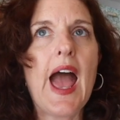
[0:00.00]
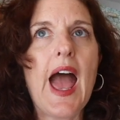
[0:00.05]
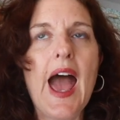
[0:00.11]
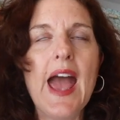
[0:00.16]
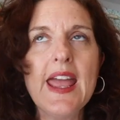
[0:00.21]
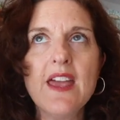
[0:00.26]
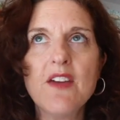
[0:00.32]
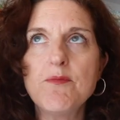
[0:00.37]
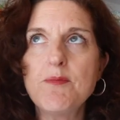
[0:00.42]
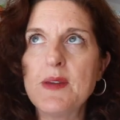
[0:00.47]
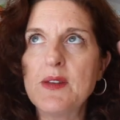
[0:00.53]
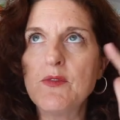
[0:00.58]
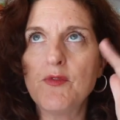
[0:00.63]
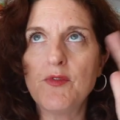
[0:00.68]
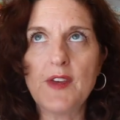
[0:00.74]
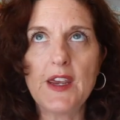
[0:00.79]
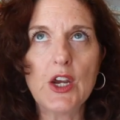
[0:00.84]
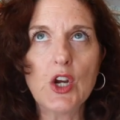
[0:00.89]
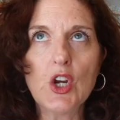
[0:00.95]
I have been
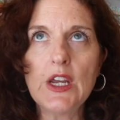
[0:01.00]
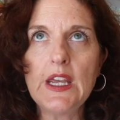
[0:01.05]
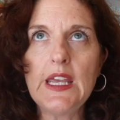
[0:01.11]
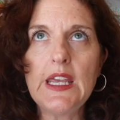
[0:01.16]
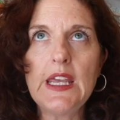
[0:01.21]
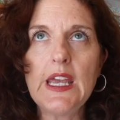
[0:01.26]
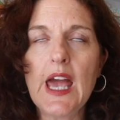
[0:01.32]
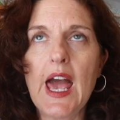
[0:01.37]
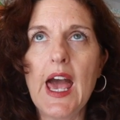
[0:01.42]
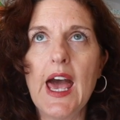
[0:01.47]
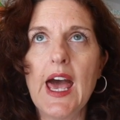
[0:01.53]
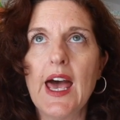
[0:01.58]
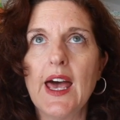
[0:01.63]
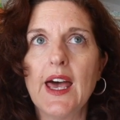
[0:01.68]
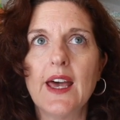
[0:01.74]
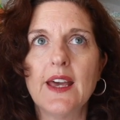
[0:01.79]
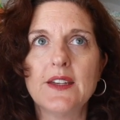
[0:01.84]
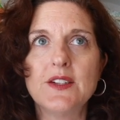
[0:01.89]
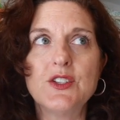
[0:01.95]
very
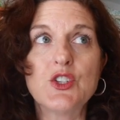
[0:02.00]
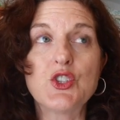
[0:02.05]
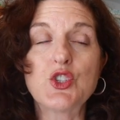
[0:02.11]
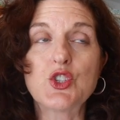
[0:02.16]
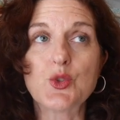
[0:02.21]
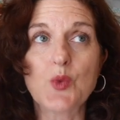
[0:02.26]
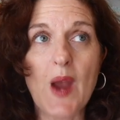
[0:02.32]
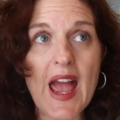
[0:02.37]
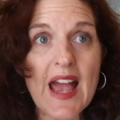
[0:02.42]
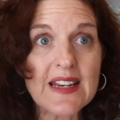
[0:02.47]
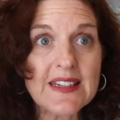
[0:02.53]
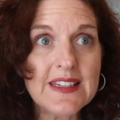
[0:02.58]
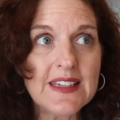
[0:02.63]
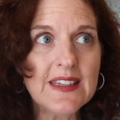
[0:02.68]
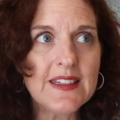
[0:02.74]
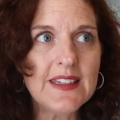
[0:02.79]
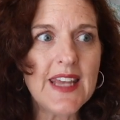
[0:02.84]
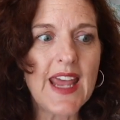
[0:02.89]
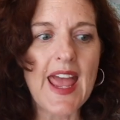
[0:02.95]

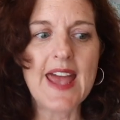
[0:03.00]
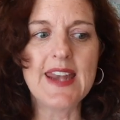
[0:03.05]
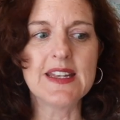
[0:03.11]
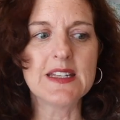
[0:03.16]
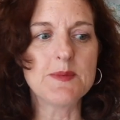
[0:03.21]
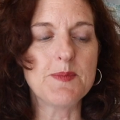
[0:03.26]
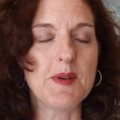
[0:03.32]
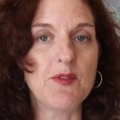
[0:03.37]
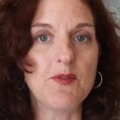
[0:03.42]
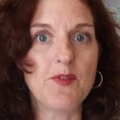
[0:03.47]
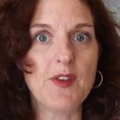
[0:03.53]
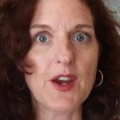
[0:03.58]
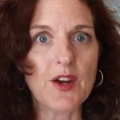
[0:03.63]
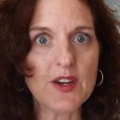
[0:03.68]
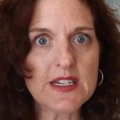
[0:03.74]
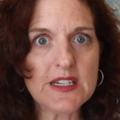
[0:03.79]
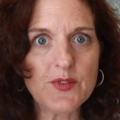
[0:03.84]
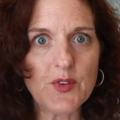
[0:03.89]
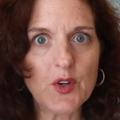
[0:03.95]
distracted, and it's been
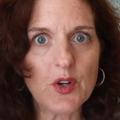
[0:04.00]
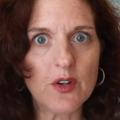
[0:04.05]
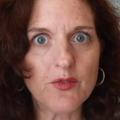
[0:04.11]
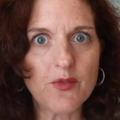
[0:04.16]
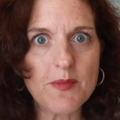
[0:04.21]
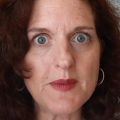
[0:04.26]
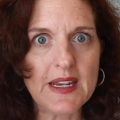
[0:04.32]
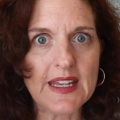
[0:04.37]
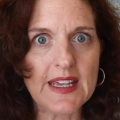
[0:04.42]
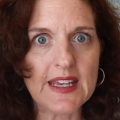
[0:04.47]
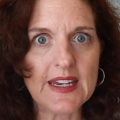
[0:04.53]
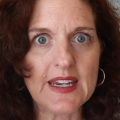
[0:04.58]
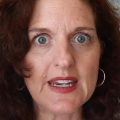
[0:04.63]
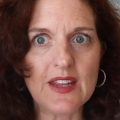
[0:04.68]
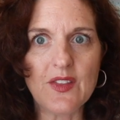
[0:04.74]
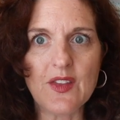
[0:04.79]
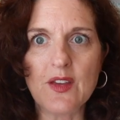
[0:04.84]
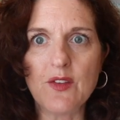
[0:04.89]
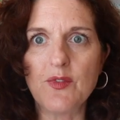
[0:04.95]
very difficult for me to get
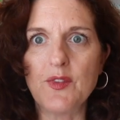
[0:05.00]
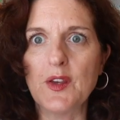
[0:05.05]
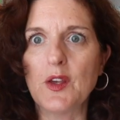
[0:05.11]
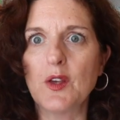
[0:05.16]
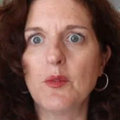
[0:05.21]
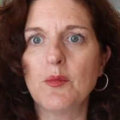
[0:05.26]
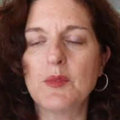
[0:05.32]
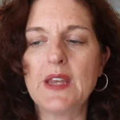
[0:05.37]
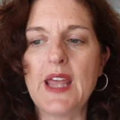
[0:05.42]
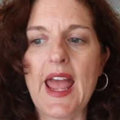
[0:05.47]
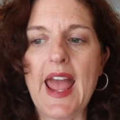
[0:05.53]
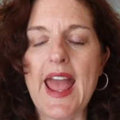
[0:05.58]
anything filmed,